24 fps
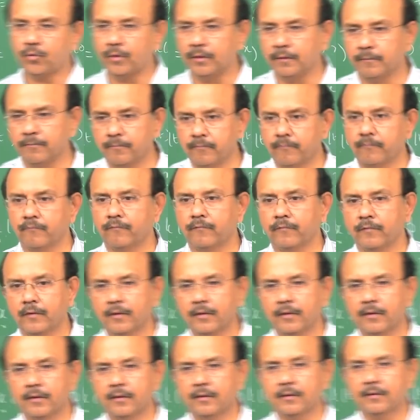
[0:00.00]
on.
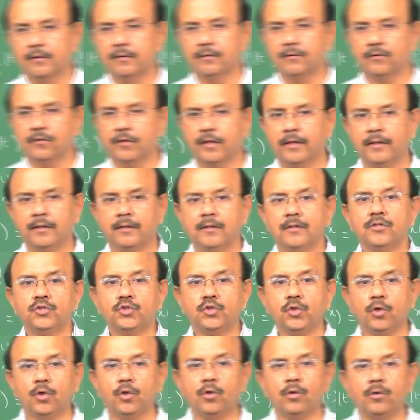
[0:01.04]
Okay?
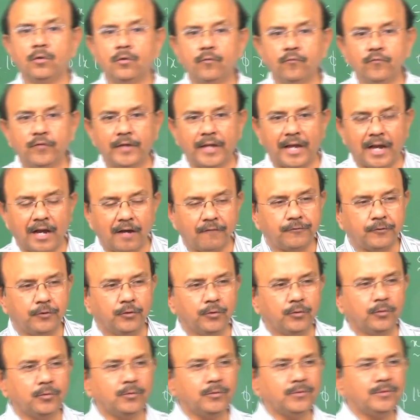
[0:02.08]
So we have
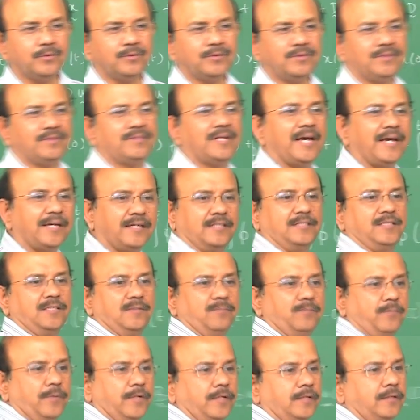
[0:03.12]
to digress a
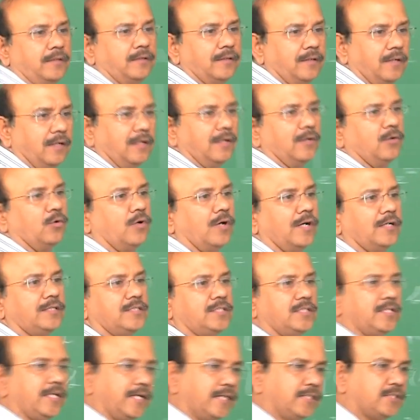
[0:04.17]
bit and look at
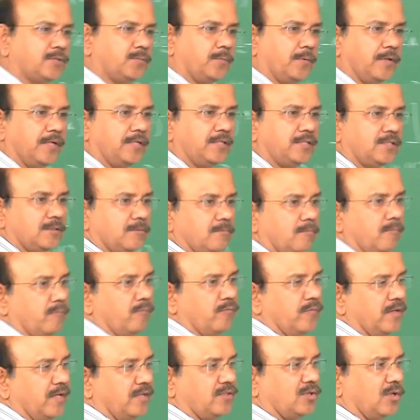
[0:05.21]
state space.
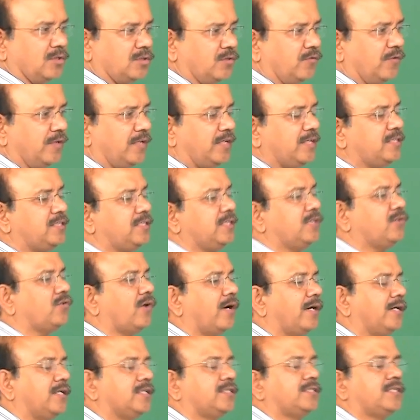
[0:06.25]
It's also very easy to
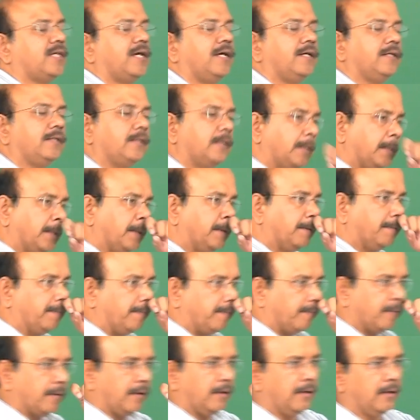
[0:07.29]
understand
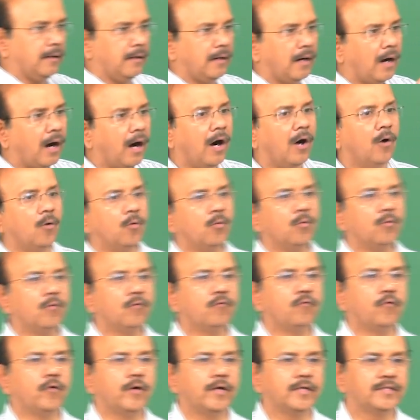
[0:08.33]
how,
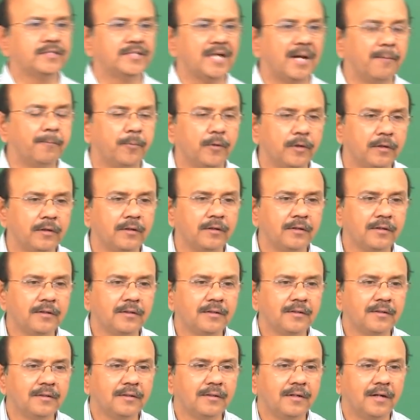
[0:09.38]
for example,
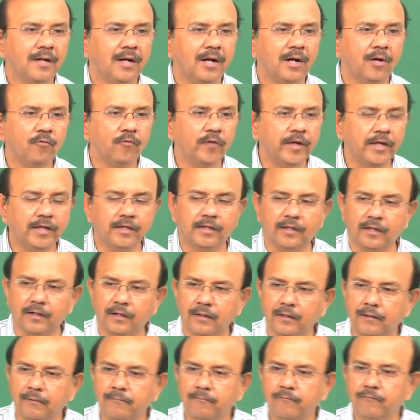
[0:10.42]
a vehicle